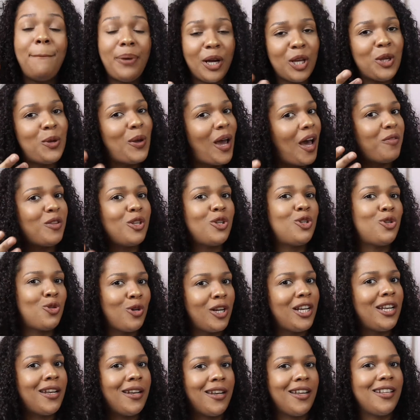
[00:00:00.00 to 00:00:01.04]
but you have to
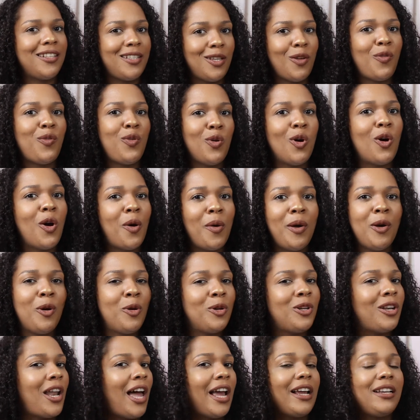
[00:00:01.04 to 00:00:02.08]
treat it as if you're going
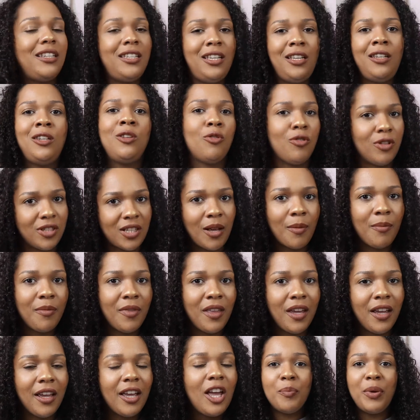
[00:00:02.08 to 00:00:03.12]
on like Tinder or
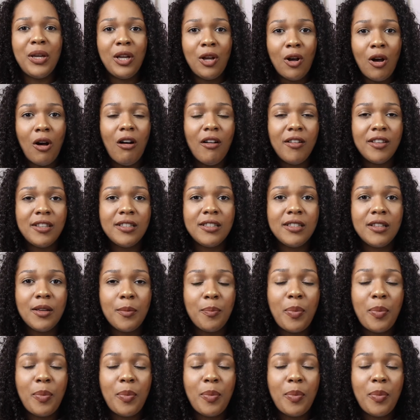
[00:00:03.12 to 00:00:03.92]
something because